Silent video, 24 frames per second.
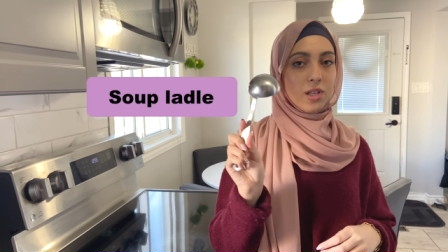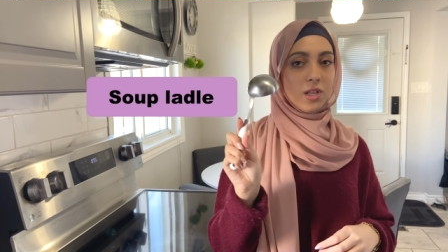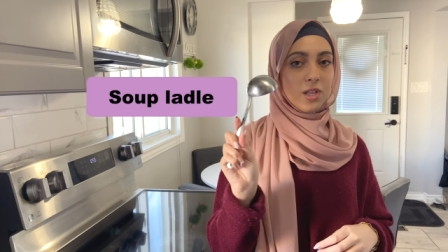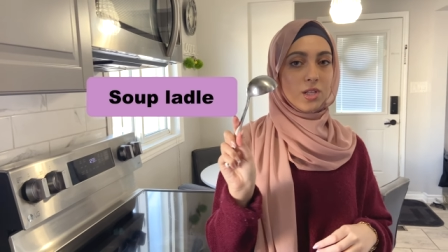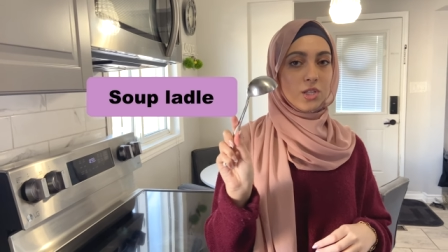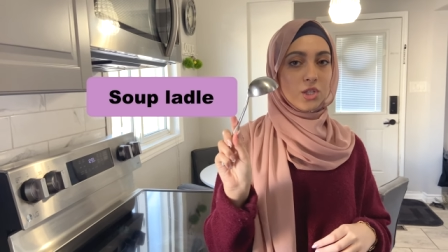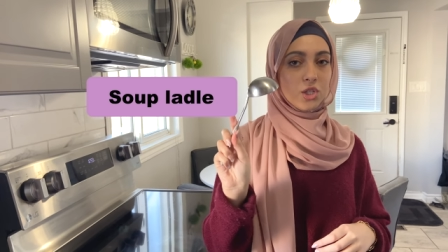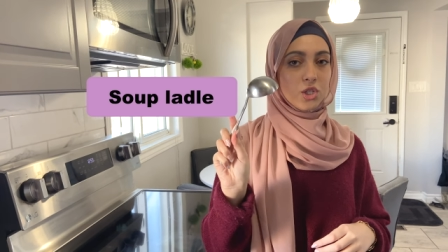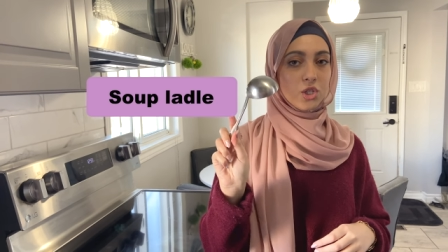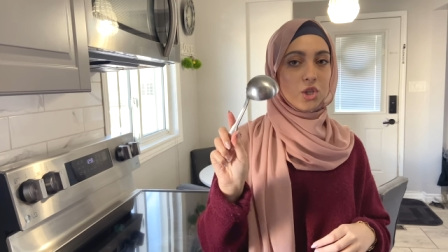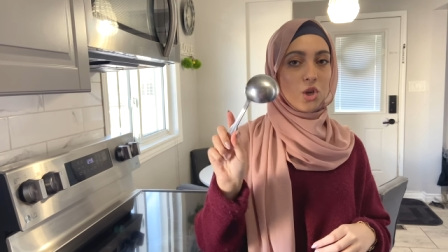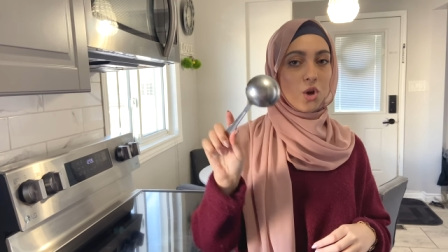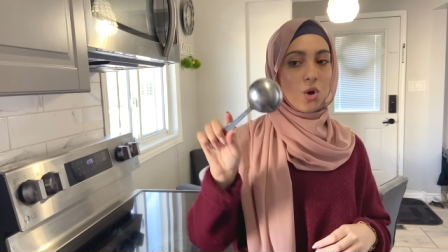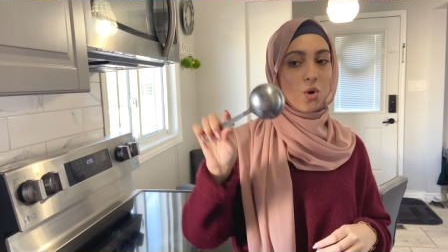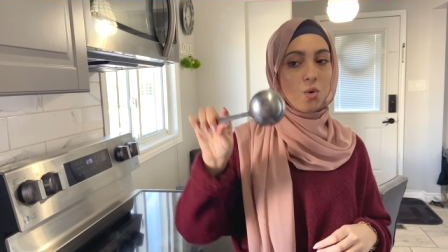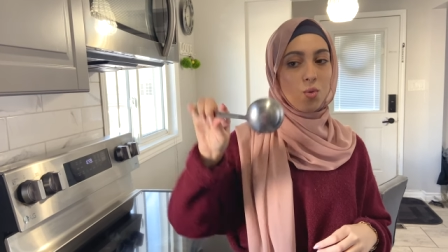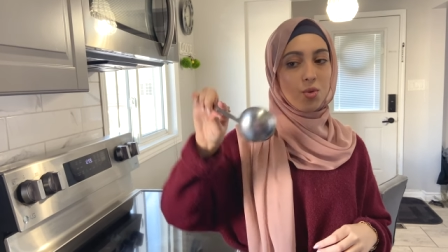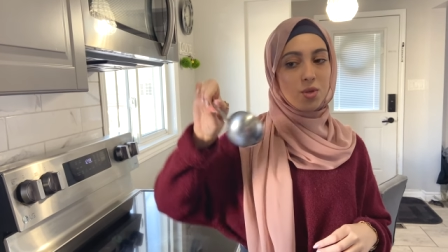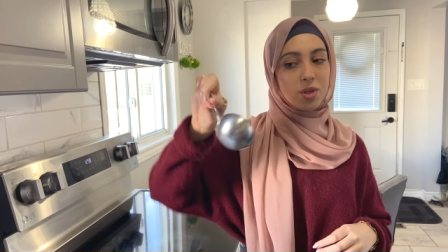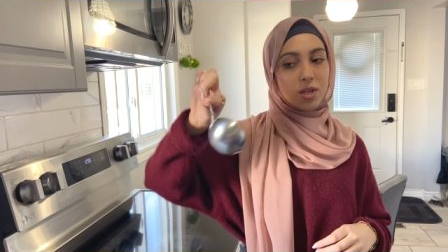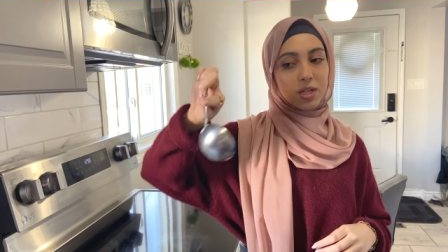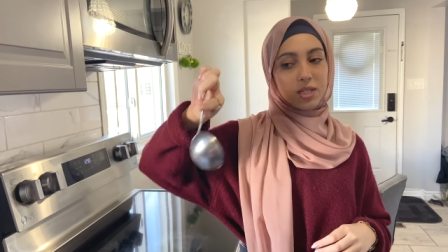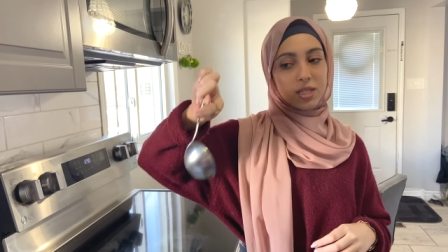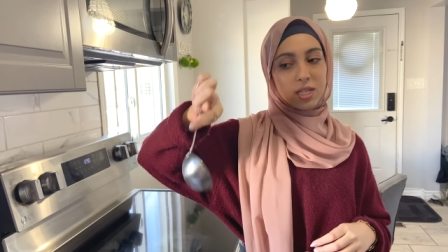So
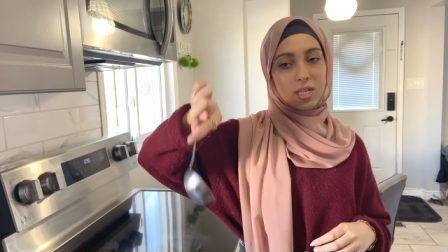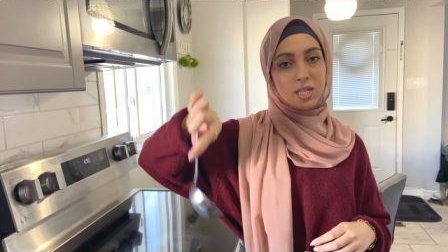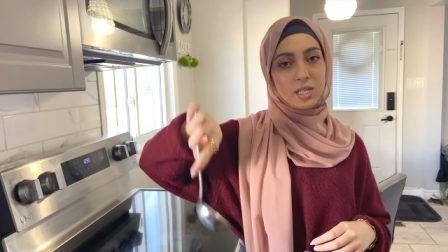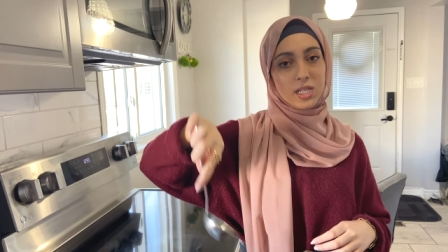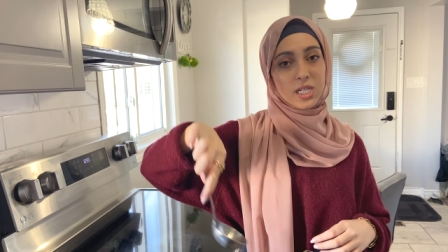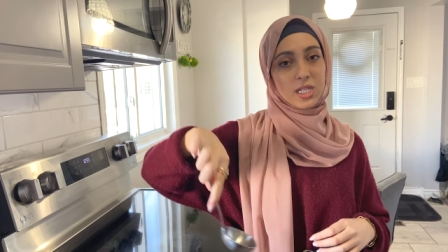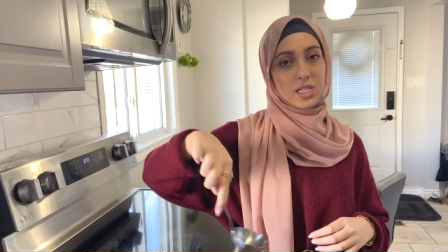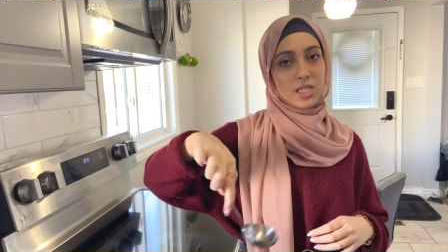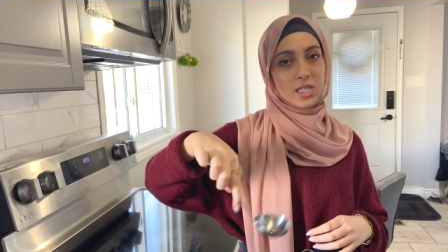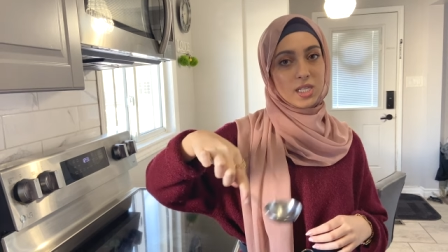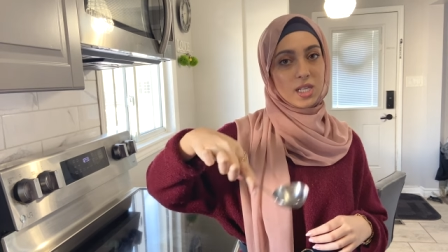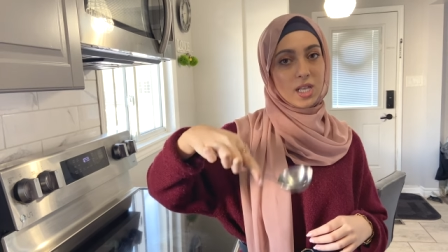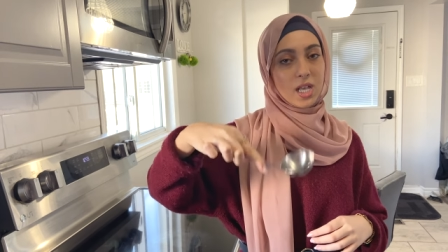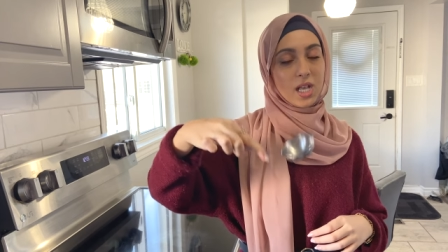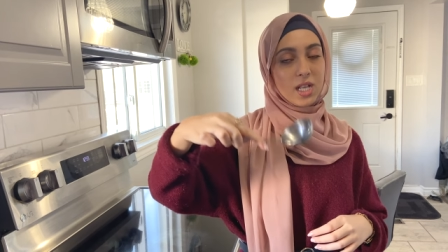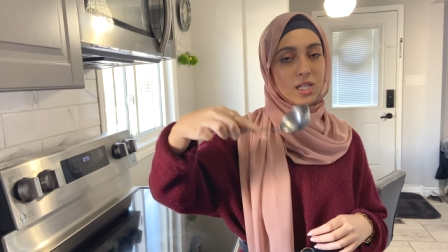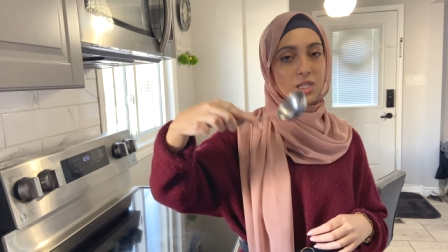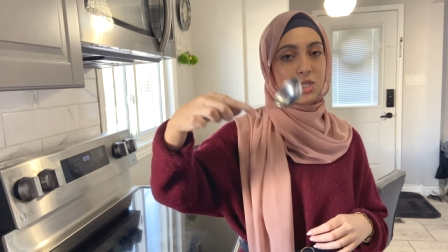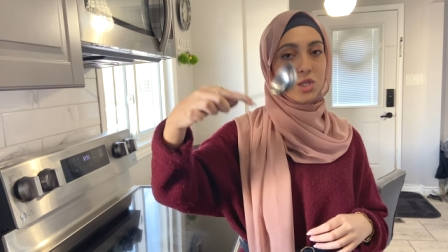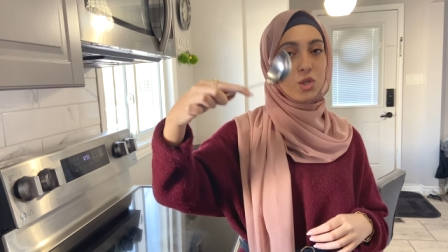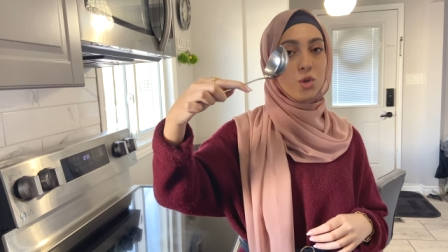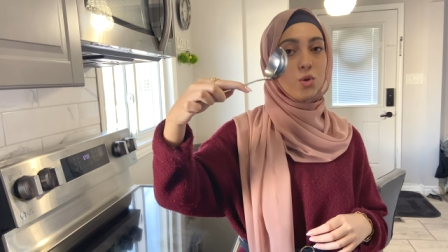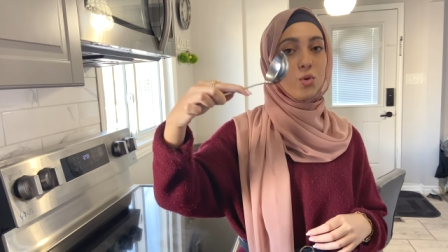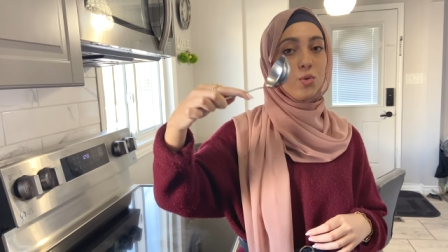this is a
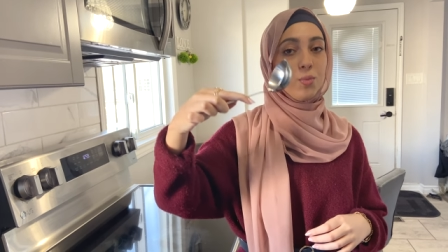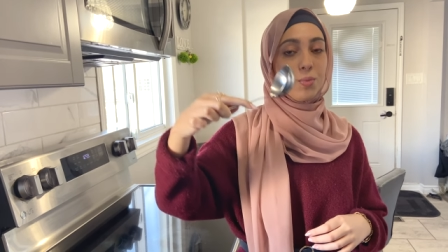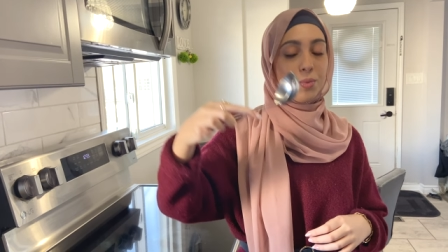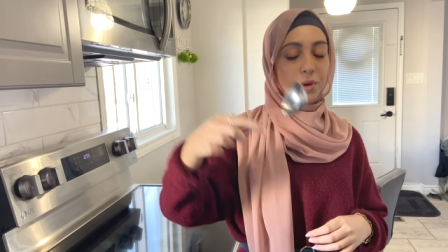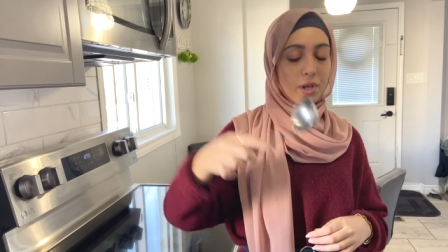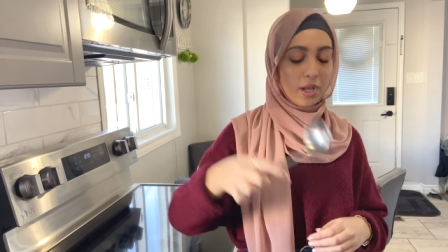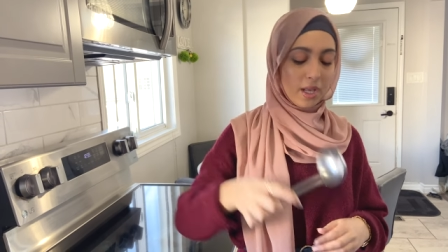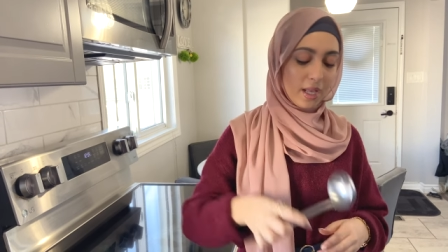soup